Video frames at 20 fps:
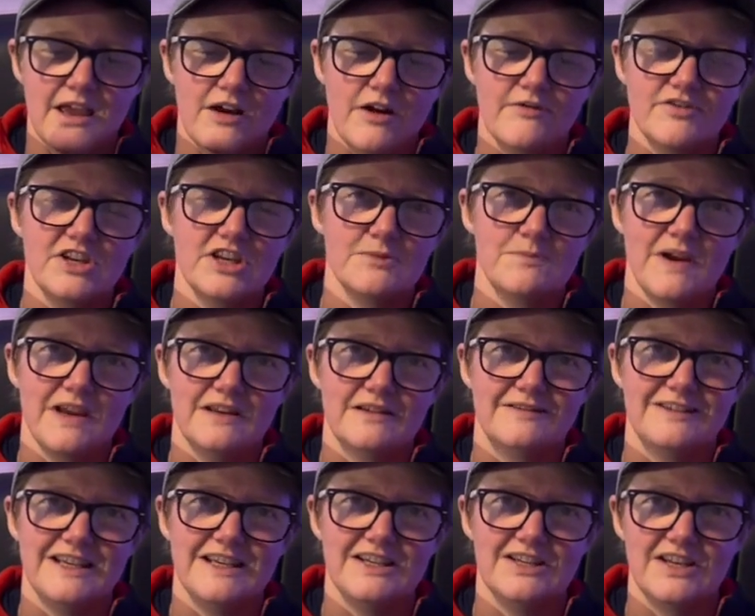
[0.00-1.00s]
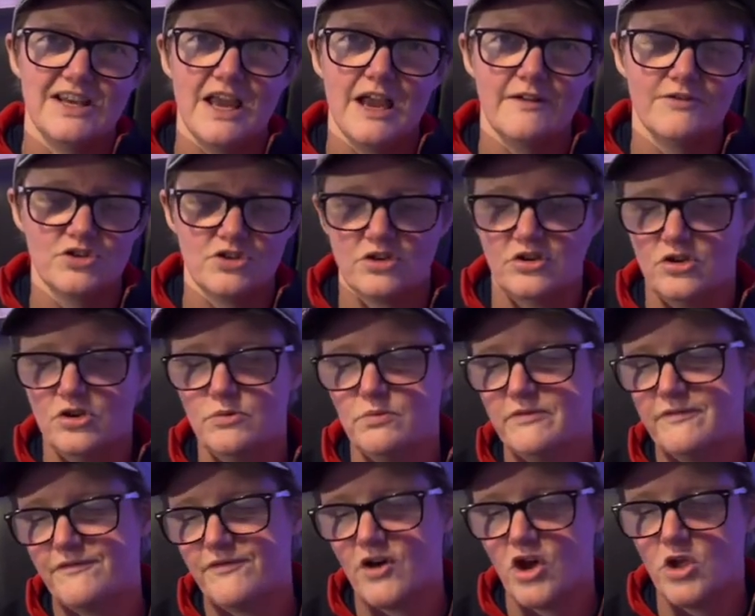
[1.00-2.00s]
Obviously it's made of DCF, so
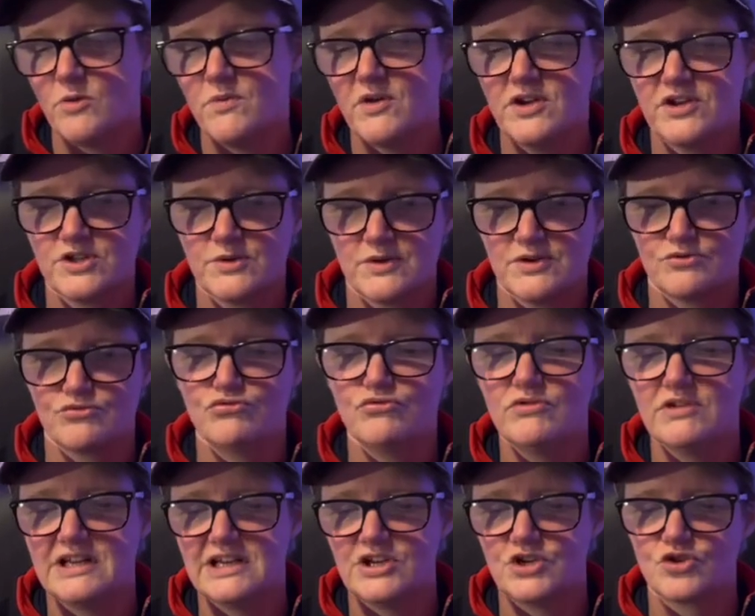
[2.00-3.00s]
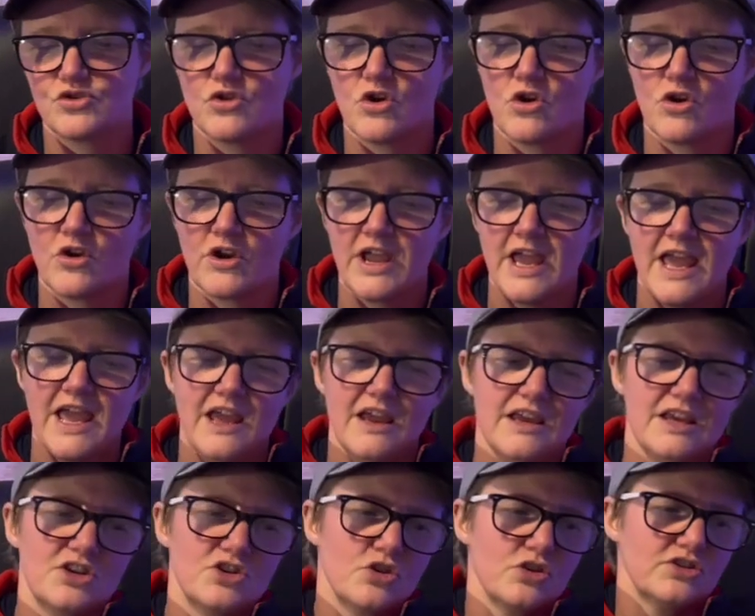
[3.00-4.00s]
Cuban fibre, so it's really strong.
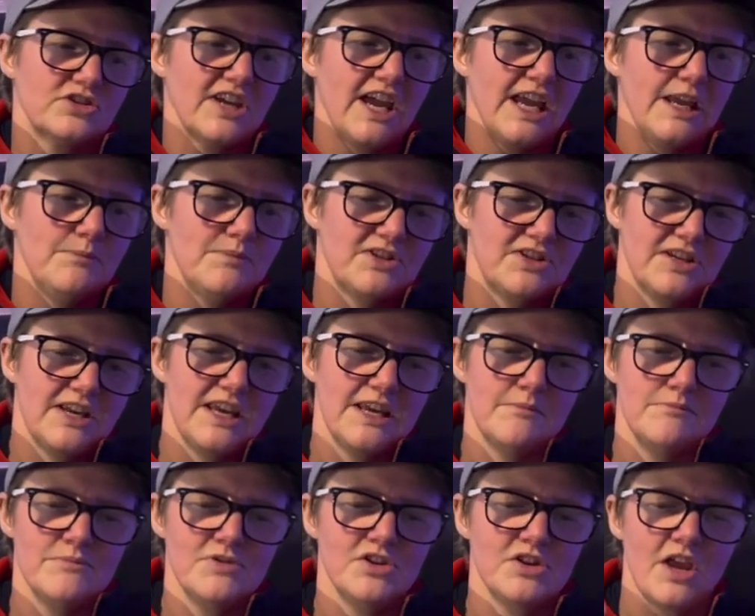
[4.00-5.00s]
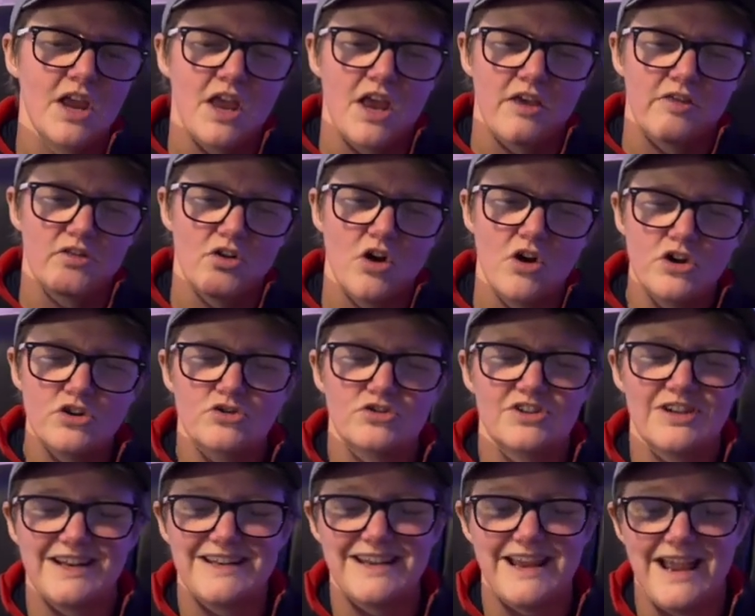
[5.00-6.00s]
It's got tape seams. The
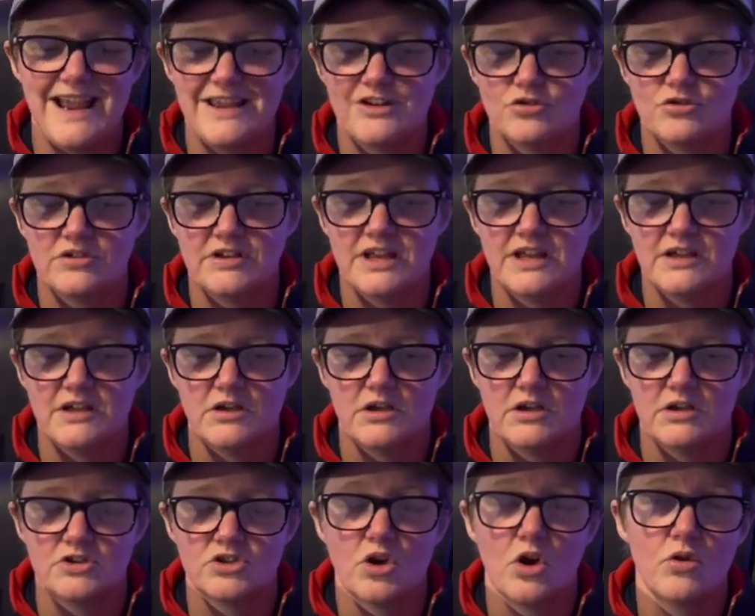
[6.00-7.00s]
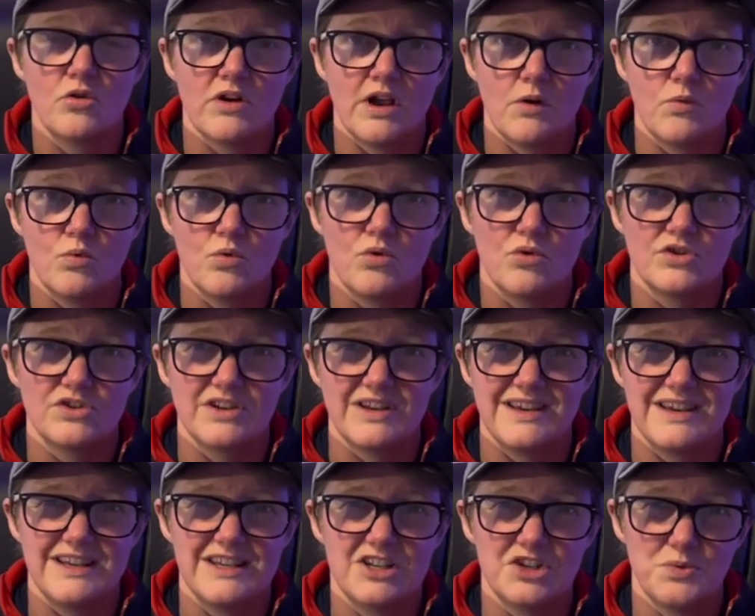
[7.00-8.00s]
hydrostatic head on it to hold out
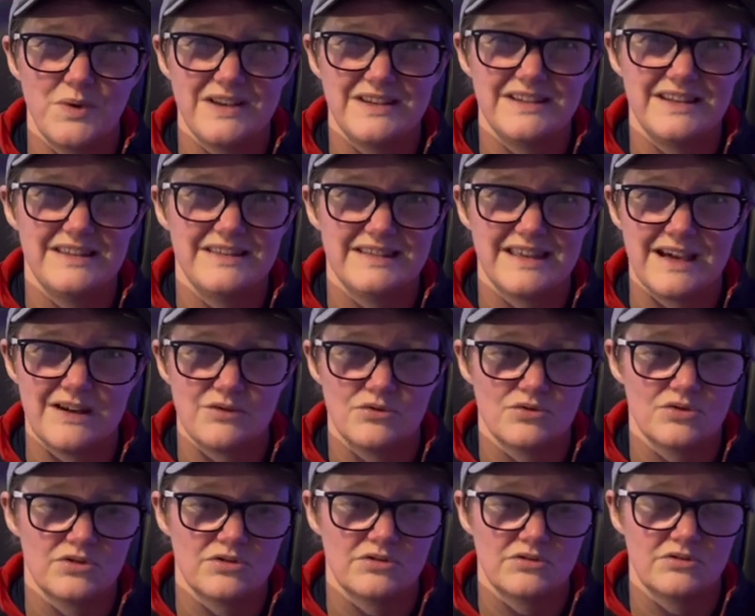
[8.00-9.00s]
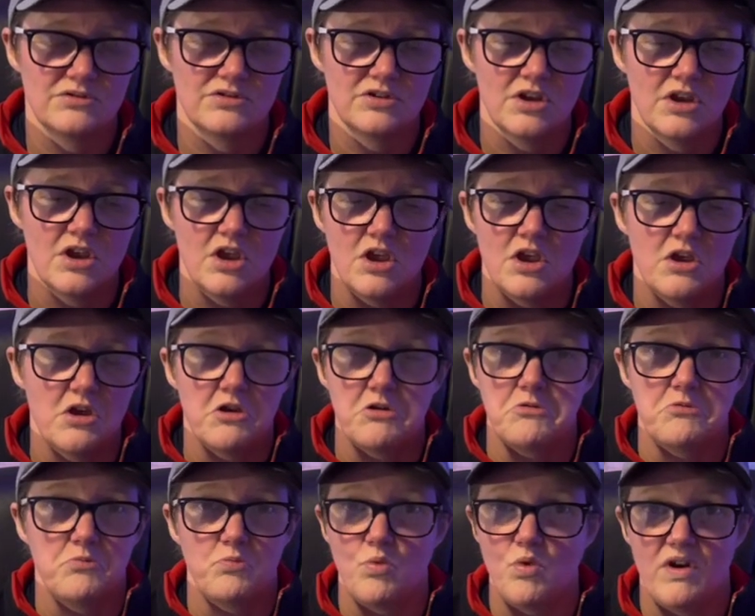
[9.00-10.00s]
water is 20,000
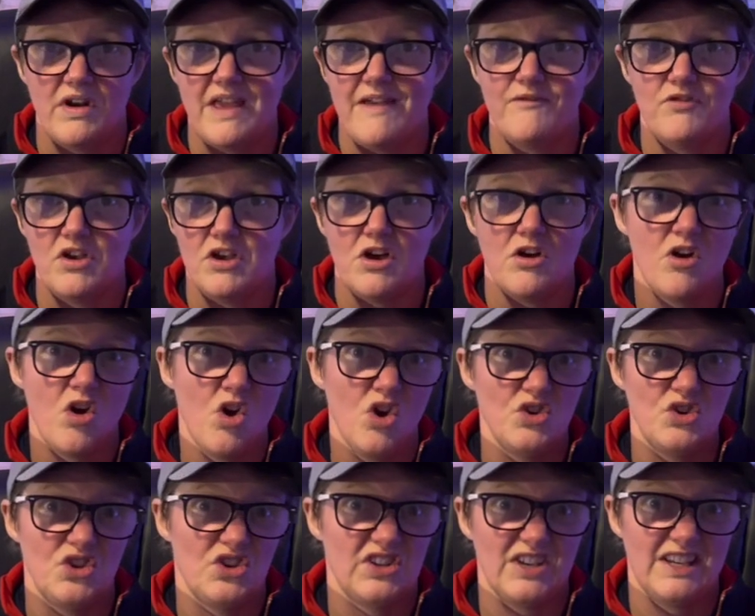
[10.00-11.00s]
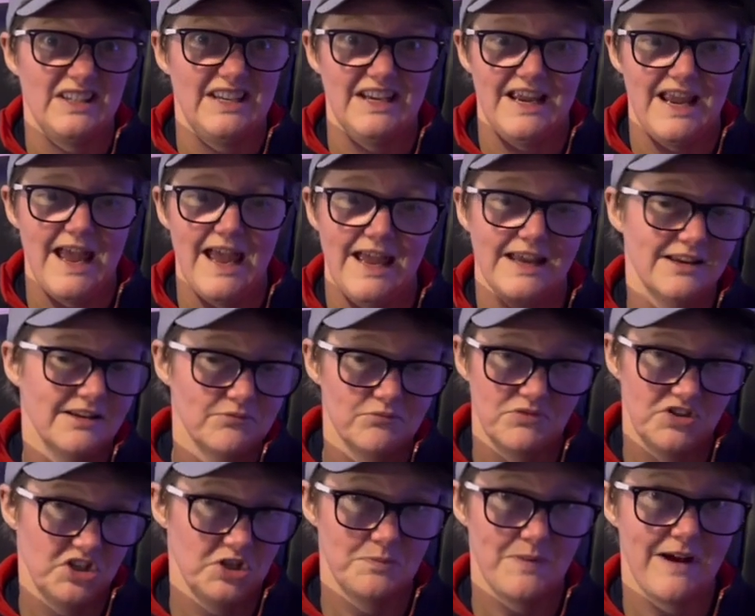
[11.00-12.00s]
whatever hydrostatic head,
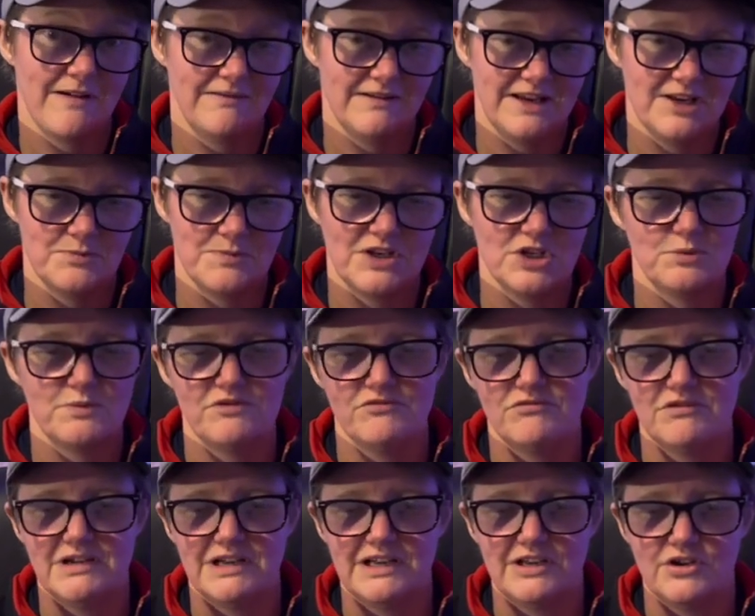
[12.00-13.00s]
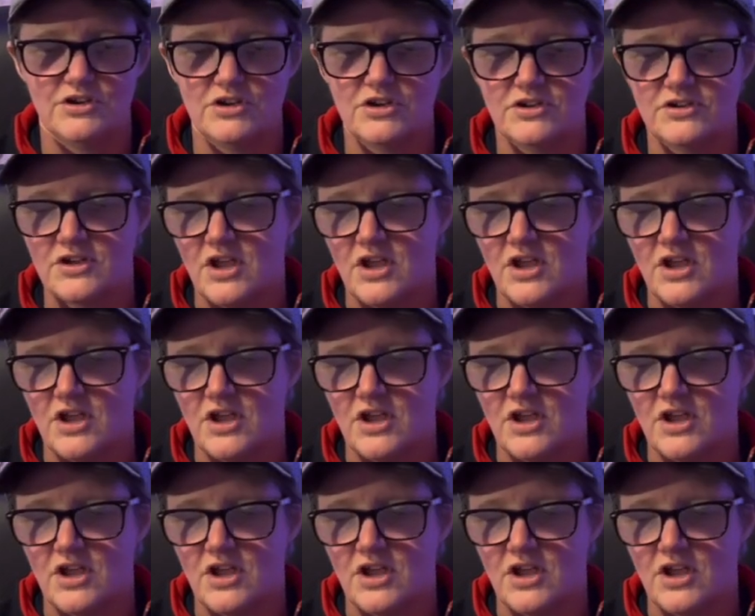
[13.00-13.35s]
which apparently is meant to be really good.